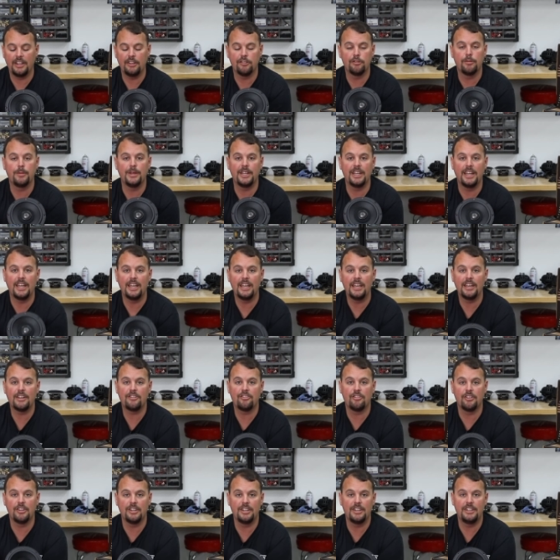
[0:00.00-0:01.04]
this would be an
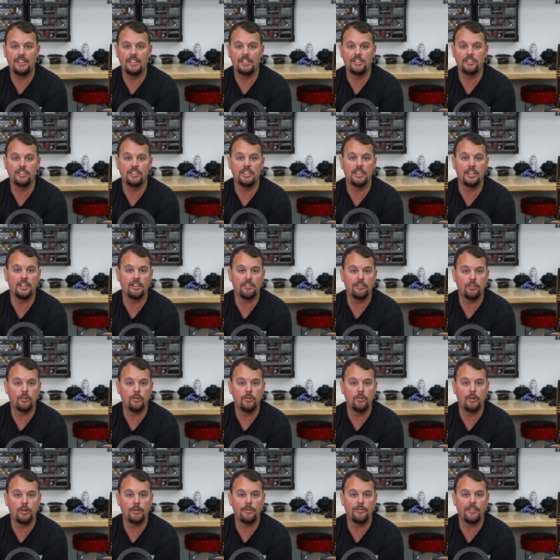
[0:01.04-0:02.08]
excellent addition in a
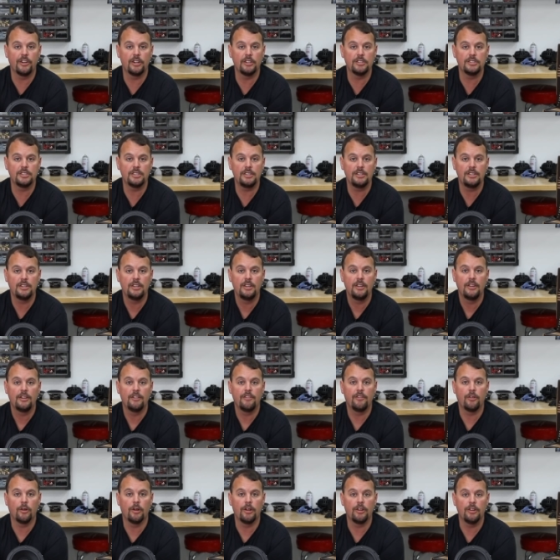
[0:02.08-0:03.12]
2 ohm version
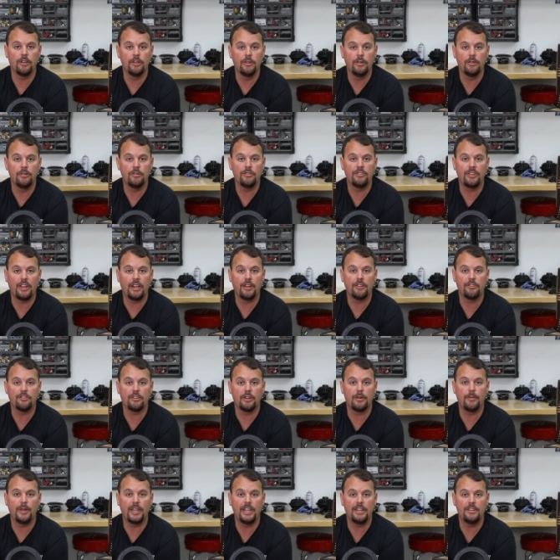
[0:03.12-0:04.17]
for a new
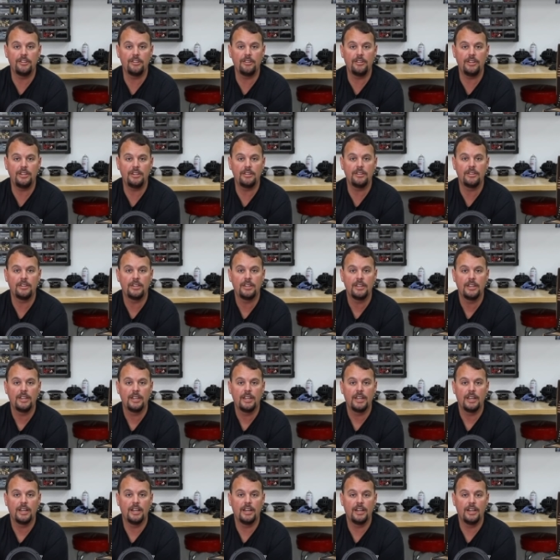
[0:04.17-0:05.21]
SoundStream head unit.
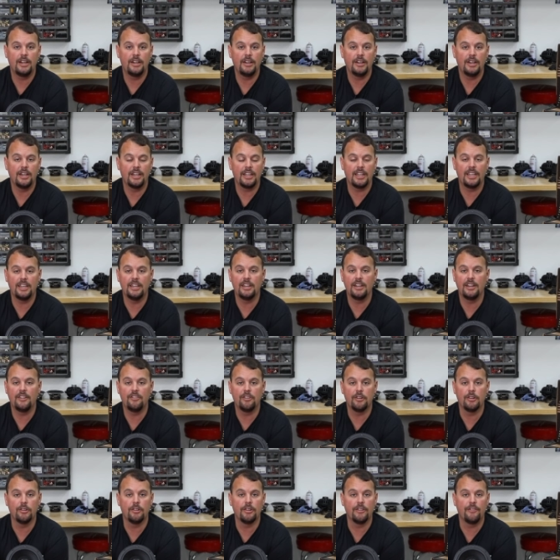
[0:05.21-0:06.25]
Again, if
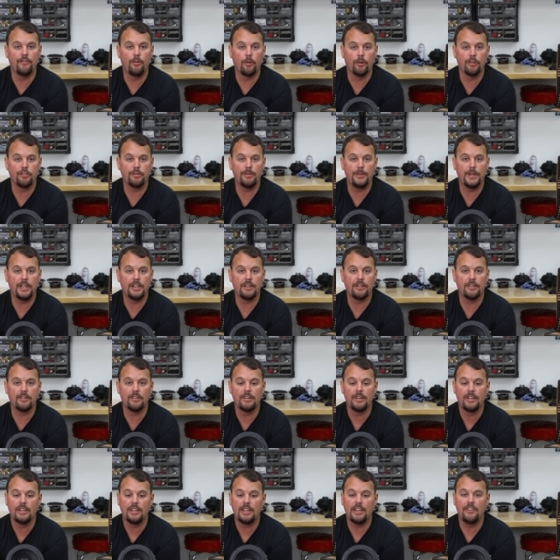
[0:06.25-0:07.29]
you're doing a
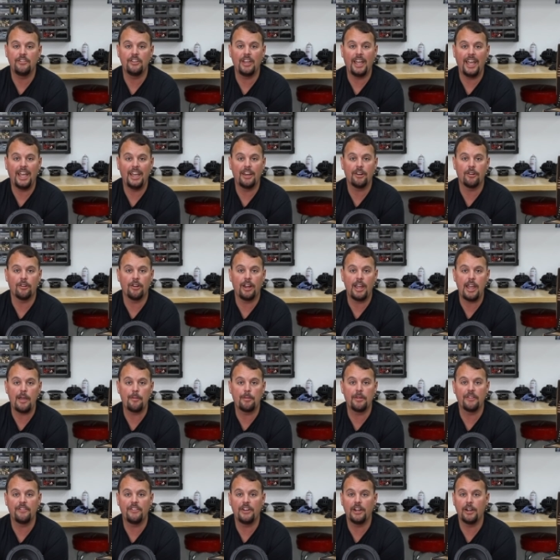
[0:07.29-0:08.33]
4-speaker, if you add our
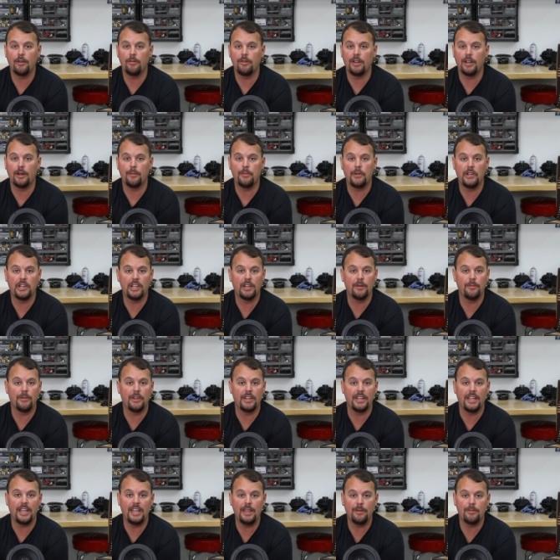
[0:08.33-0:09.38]
amplifier, we got a plug and
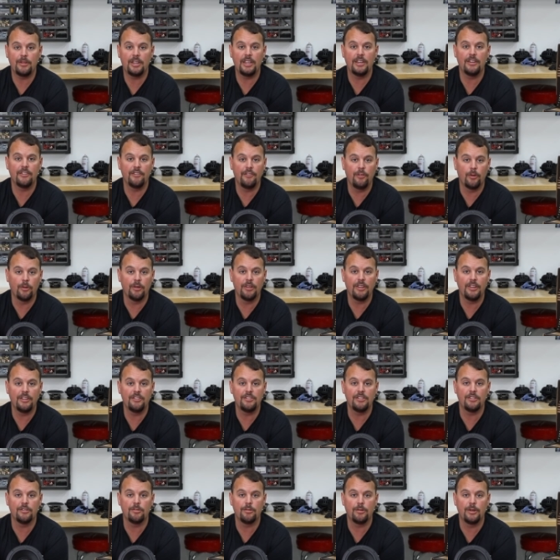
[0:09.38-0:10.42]
play amp kit for
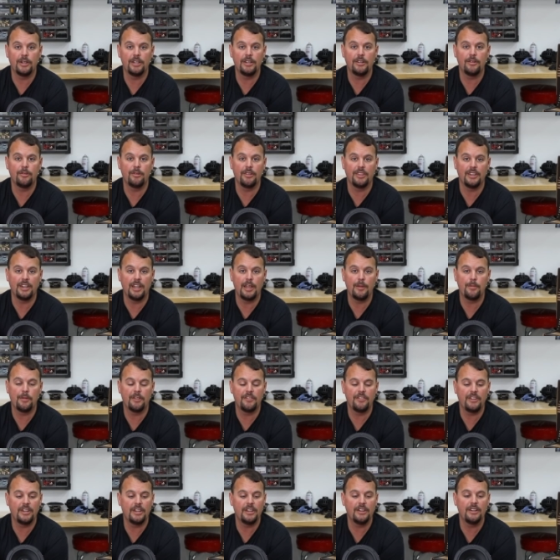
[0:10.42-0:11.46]
this as well with an
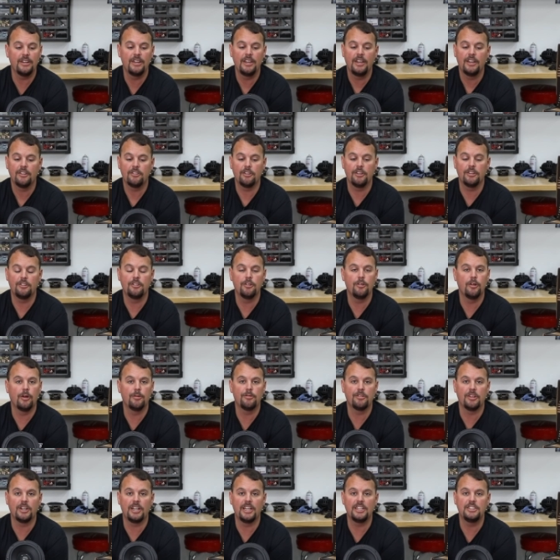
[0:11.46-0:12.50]
amplifier. So the 2 ohm
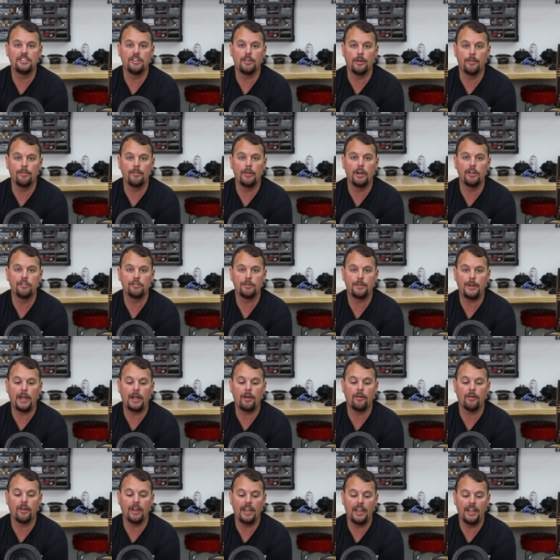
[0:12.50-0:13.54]
is going to get you the most
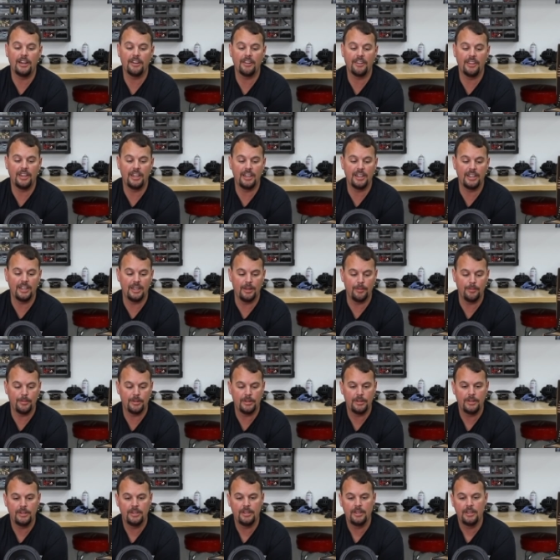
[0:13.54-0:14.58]
power out of that amp.
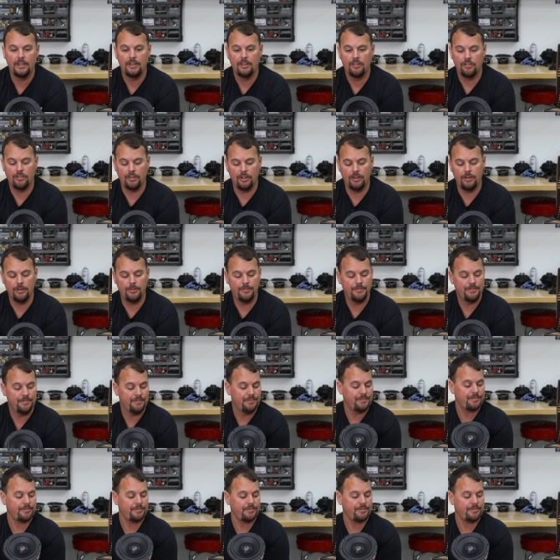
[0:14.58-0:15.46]
So